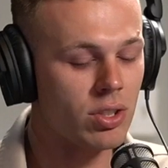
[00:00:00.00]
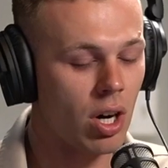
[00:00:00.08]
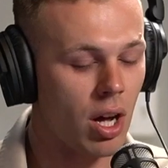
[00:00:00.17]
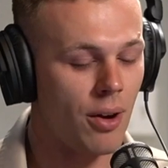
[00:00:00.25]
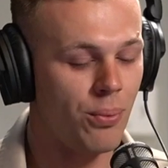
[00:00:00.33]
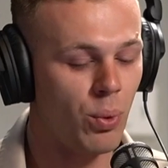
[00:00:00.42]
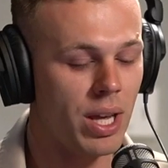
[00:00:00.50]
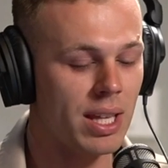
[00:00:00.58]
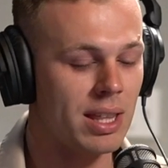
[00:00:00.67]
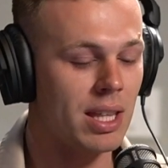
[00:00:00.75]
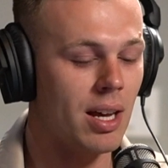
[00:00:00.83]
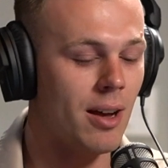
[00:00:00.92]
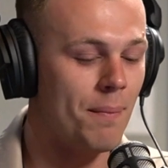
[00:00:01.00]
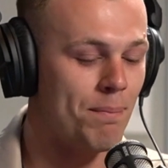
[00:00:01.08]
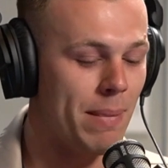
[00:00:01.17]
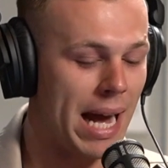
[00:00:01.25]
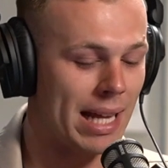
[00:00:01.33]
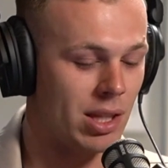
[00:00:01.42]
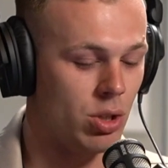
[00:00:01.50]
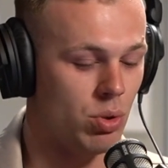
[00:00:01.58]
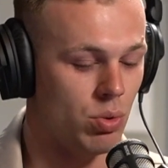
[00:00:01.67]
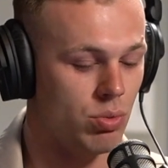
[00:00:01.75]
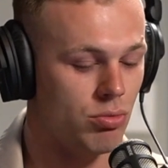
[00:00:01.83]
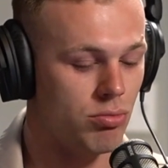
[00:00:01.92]
start off with uh,
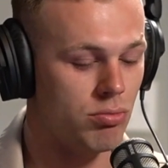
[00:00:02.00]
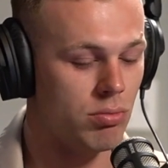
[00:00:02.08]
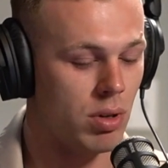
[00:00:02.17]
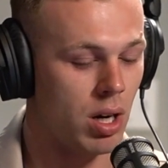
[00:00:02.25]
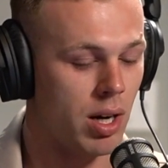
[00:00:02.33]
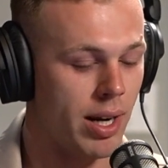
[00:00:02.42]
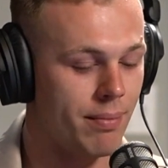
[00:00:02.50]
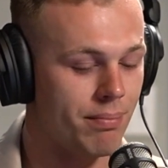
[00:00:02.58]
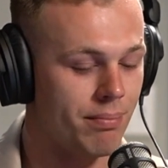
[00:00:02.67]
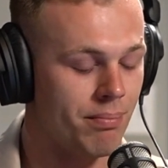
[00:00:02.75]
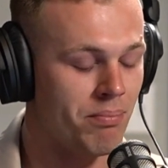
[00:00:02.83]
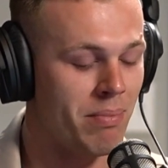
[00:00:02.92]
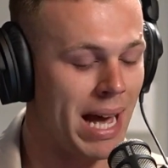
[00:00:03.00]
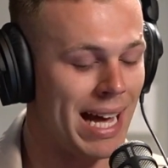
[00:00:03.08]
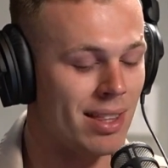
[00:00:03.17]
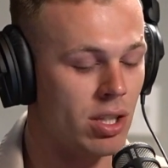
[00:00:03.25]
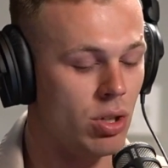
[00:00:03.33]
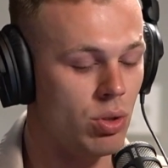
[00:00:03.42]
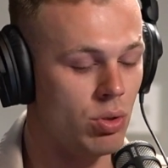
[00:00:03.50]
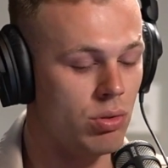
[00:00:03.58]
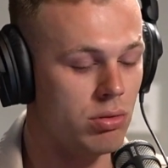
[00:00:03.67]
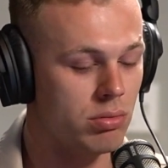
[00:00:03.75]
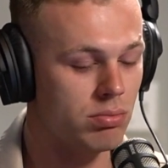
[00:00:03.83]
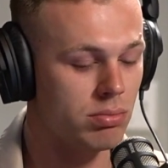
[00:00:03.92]
Matthew. Yeah. All right.
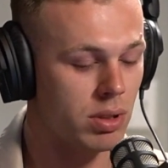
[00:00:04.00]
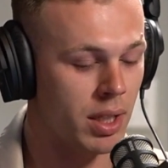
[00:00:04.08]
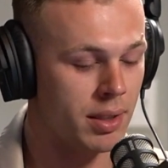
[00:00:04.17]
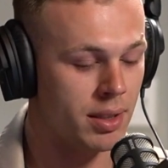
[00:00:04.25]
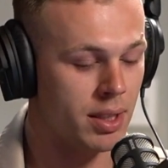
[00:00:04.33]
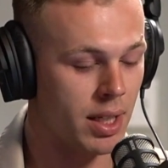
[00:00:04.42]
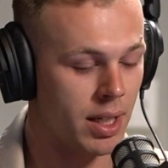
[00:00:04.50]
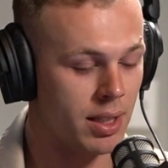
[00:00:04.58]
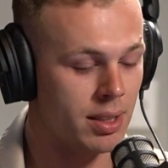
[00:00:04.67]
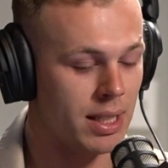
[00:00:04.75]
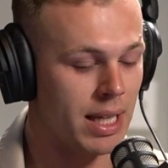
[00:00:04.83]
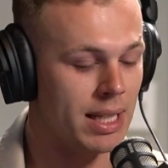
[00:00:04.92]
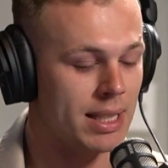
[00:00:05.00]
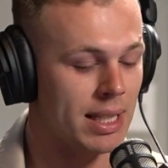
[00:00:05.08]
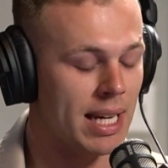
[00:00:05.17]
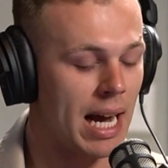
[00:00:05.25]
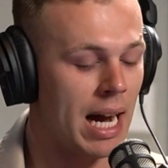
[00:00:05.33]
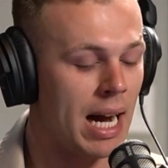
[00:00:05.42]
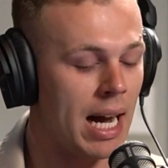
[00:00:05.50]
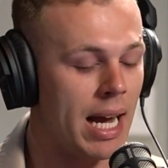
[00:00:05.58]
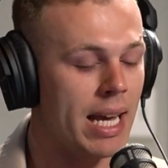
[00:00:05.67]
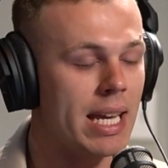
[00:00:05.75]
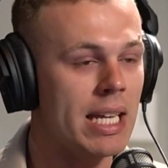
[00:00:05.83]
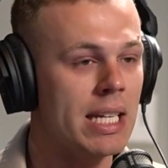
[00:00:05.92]
Matthew, it says, is an
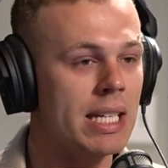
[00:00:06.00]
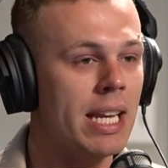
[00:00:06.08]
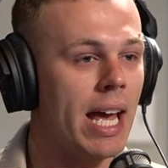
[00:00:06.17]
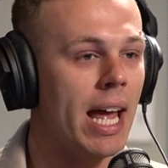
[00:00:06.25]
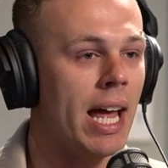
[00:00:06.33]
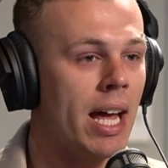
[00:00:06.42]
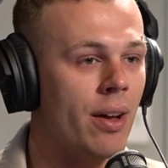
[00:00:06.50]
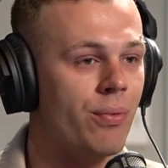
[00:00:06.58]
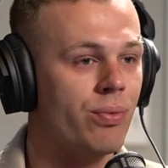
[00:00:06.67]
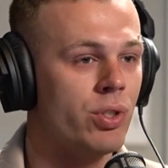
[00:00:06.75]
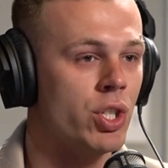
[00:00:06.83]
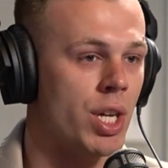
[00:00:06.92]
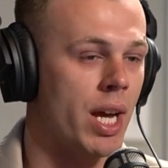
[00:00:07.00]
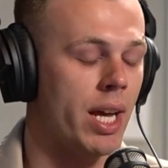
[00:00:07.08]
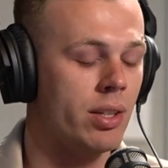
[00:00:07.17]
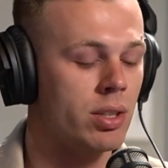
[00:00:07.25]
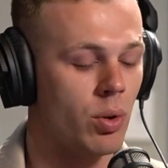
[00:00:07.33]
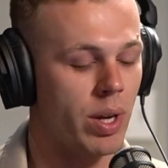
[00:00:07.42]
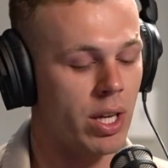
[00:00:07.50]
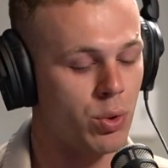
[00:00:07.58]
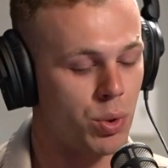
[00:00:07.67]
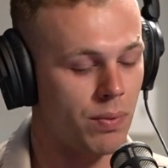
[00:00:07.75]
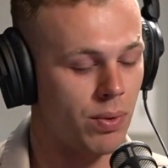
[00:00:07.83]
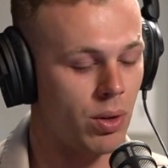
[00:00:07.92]
INFJ. So
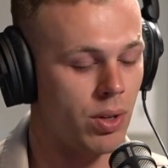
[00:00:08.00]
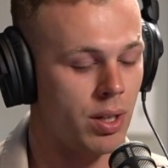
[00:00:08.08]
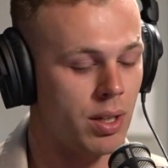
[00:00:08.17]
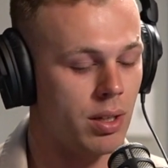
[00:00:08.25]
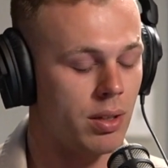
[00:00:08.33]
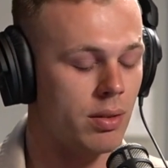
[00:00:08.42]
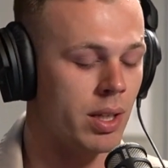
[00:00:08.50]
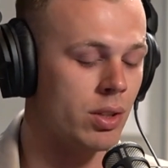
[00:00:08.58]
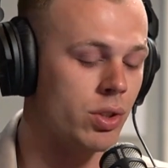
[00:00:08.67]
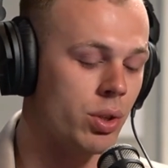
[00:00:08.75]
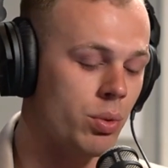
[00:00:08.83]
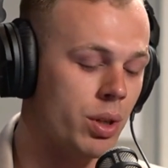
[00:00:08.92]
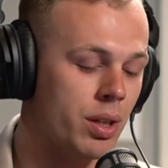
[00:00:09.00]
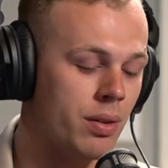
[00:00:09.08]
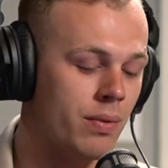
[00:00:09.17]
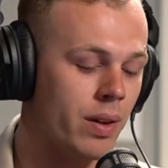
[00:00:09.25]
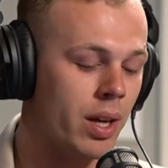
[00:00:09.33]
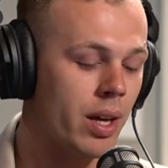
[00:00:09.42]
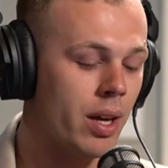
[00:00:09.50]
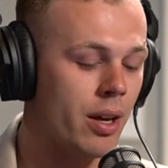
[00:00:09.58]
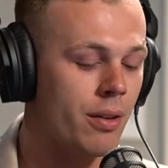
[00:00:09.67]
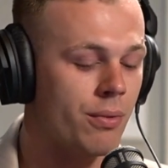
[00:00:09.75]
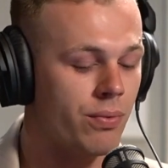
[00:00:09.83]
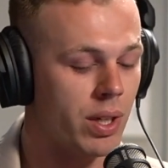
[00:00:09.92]
introverted, intuitive,
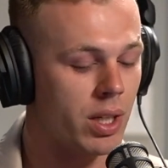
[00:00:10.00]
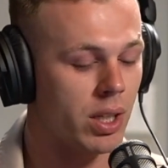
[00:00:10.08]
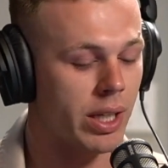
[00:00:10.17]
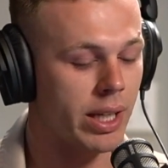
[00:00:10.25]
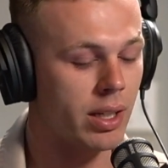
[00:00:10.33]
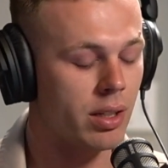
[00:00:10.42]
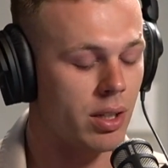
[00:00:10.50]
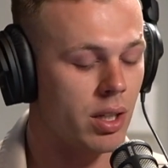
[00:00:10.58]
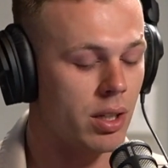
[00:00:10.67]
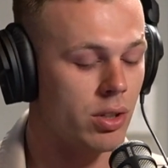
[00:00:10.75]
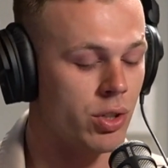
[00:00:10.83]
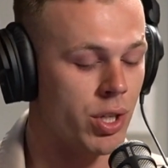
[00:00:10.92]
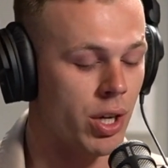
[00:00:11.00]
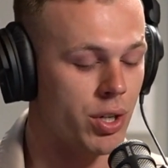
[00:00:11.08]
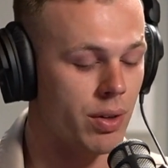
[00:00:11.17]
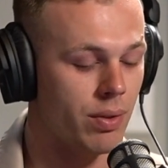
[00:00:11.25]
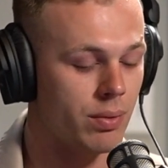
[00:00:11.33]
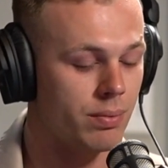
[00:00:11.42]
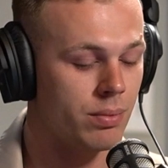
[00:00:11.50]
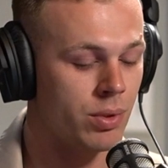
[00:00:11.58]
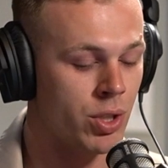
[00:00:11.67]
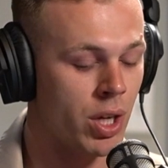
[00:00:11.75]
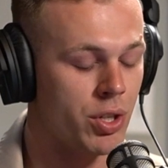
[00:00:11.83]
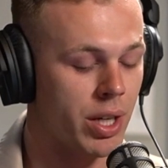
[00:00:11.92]
feeling, judging.
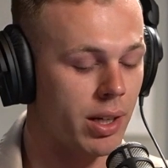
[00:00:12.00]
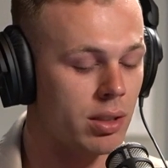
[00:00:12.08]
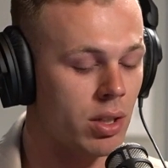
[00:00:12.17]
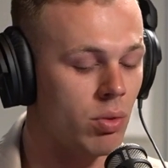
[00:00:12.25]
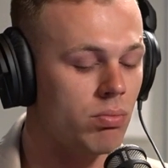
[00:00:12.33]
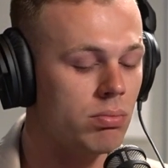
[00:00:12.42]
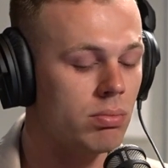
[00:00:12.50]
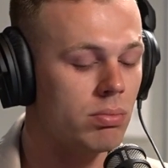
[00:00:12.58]
Judging. So